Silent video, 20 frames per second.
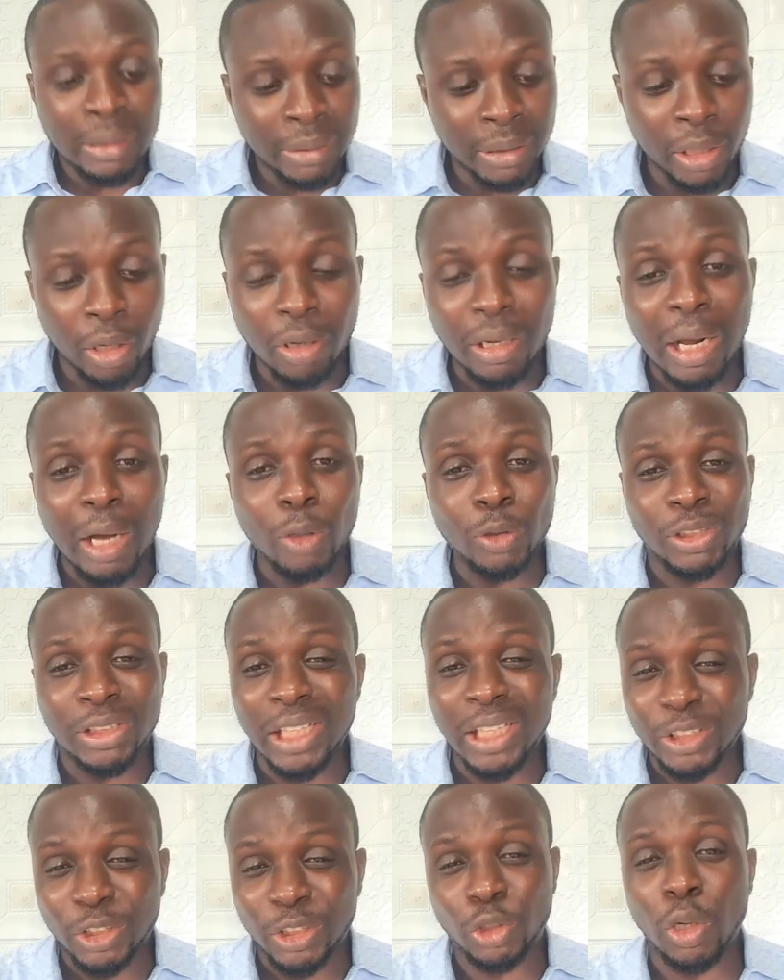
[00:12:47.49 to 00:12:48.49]
The other
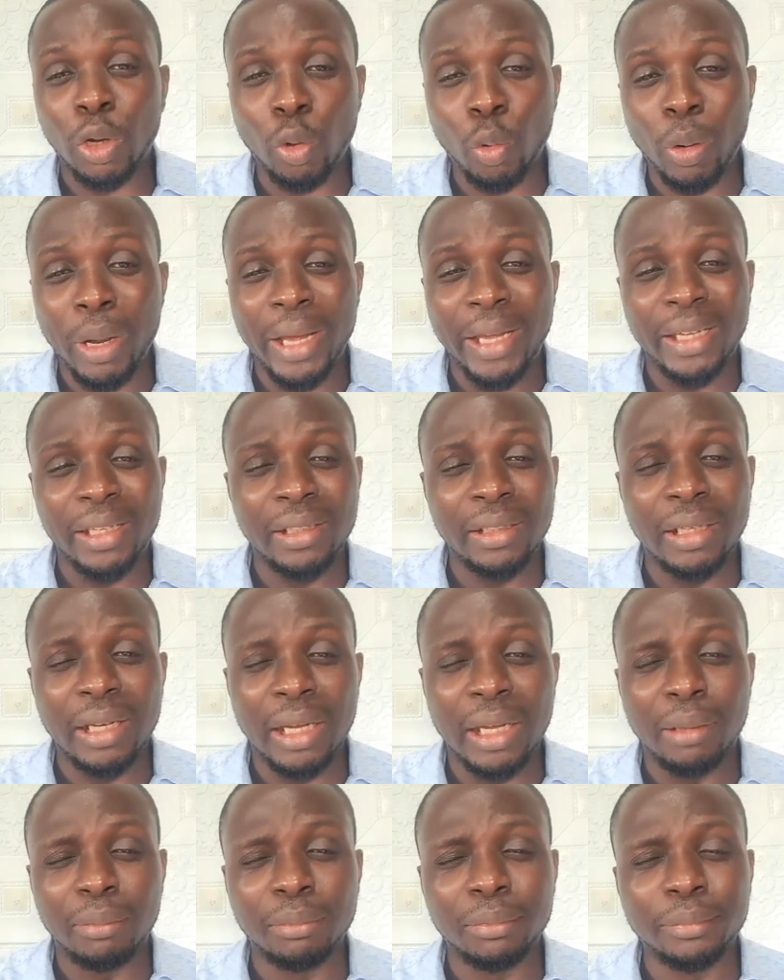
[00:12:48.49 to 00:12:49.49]
hotel somewhere
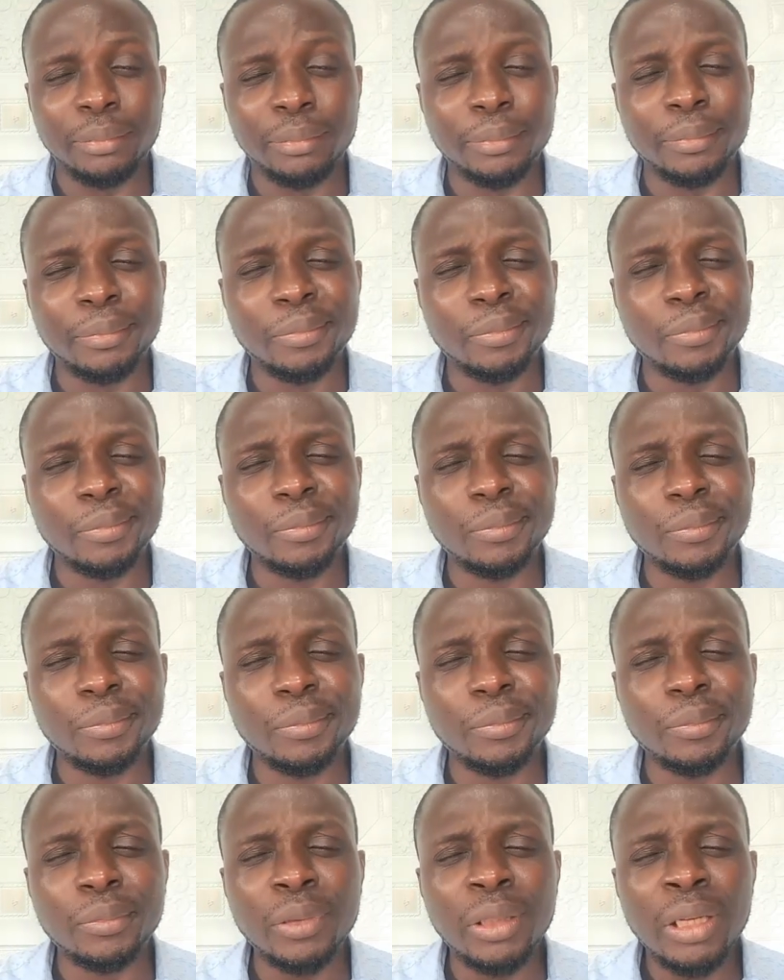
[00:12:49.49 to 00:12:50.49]

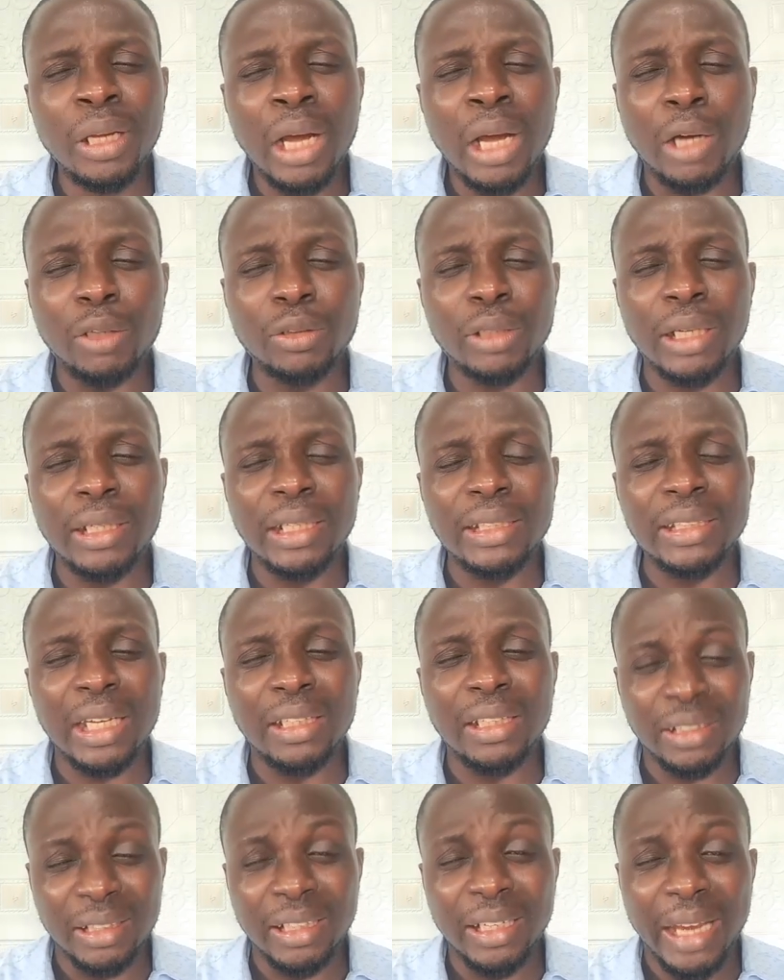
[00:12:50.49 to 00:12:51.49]
in how to get
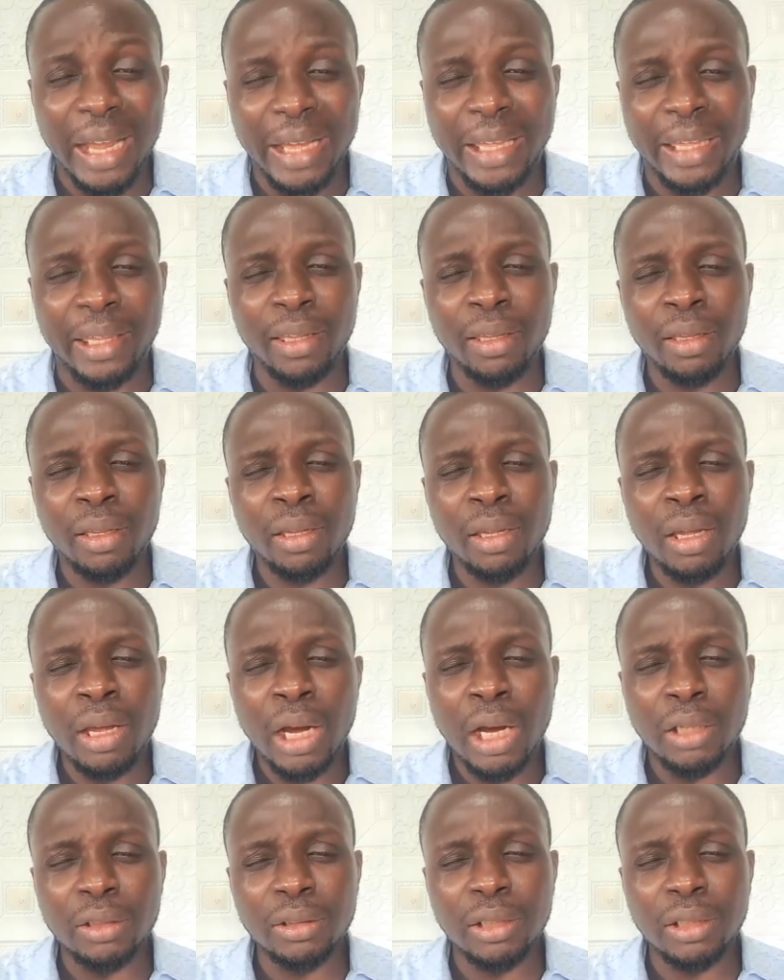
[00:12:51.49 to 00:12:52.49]
in Lekki,
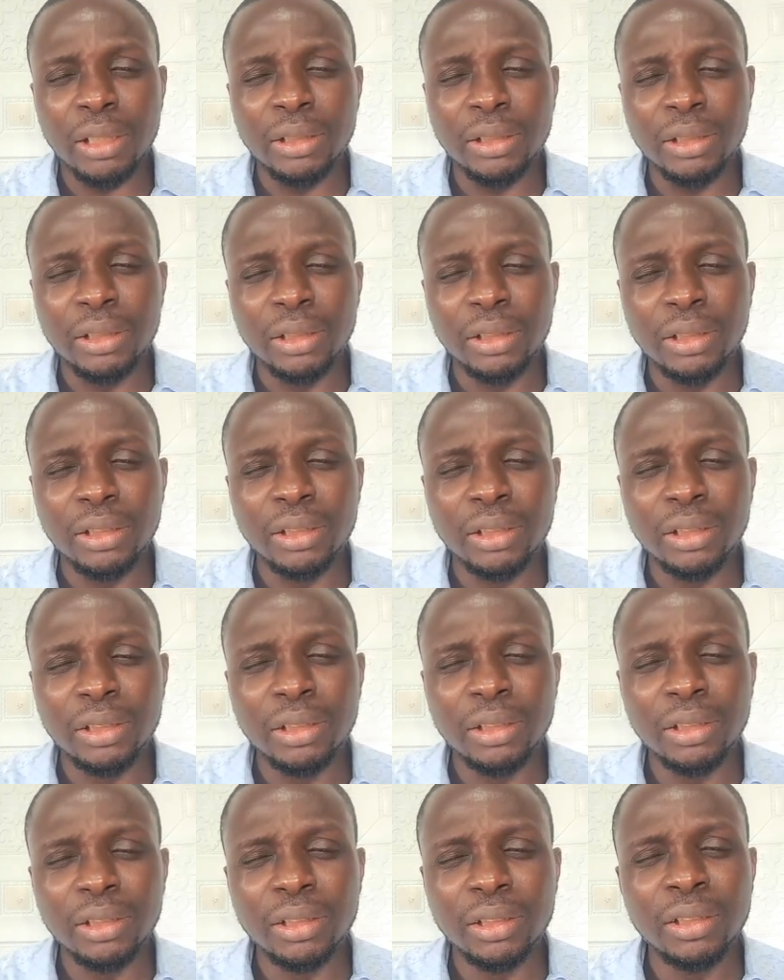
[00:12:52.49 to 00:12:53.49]
how to get
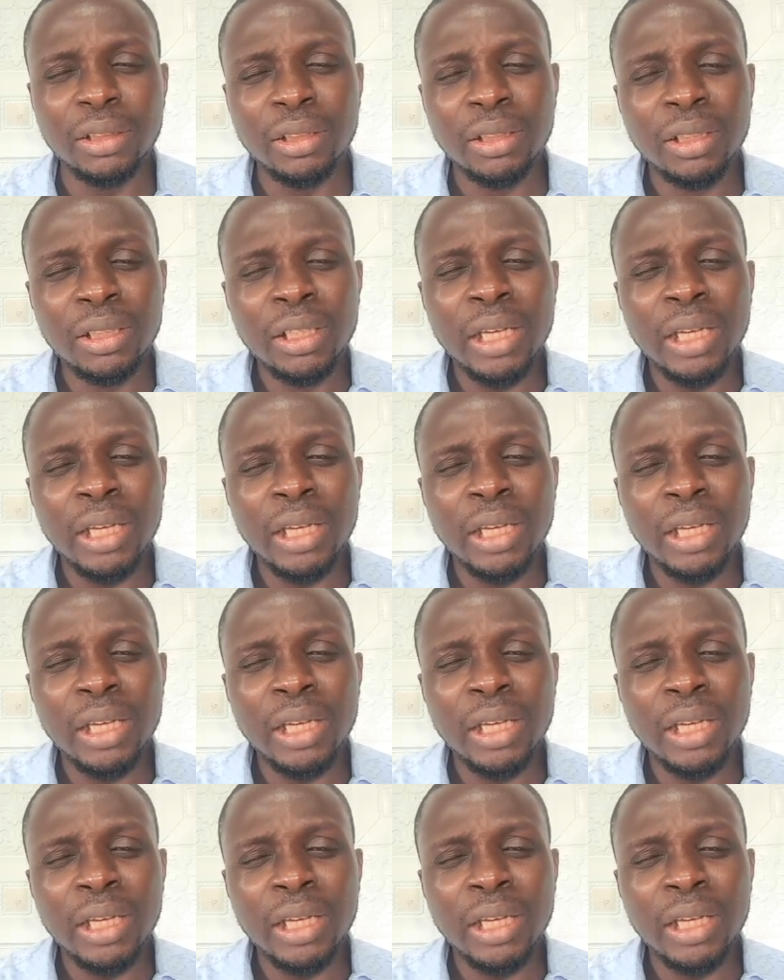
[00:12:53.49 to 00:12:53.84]
the